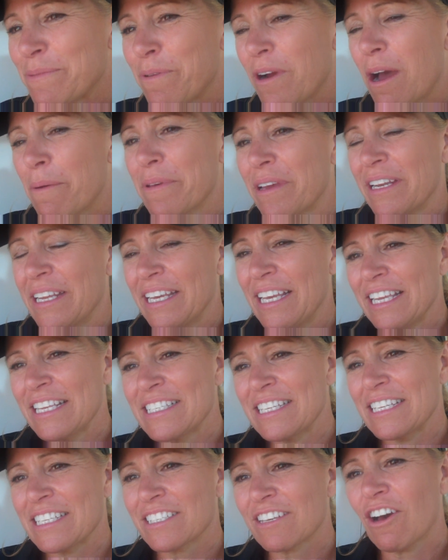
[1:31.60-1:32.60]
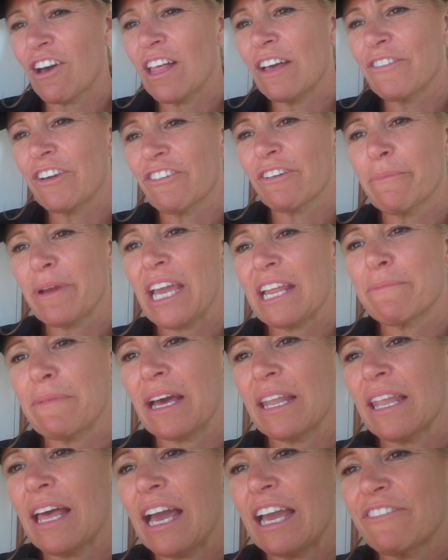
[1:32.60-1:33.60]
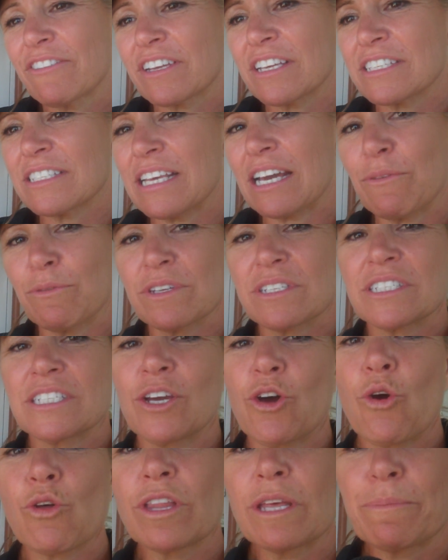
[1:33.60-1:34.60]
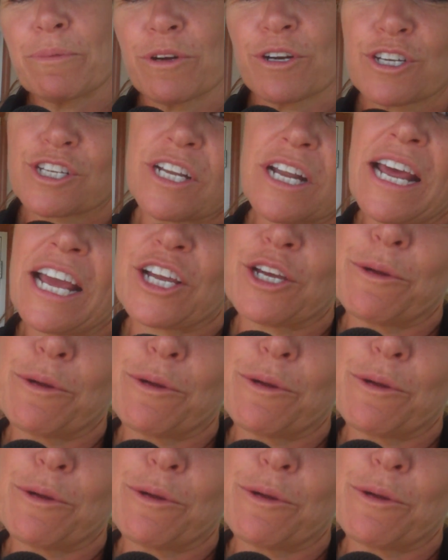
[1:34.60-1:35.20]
was probably an easiest call I've ever made in my life because that was the only person